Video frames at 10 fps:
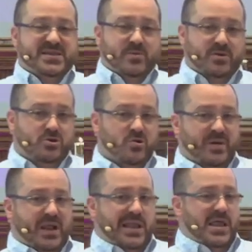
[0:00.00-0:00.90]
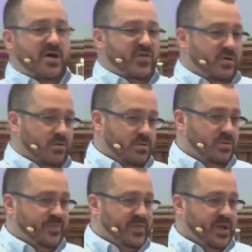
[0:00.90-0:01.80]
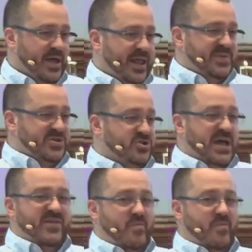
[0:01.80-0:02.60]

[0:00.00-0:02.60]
with you. I'm going to love you. And I expect you to tell everybody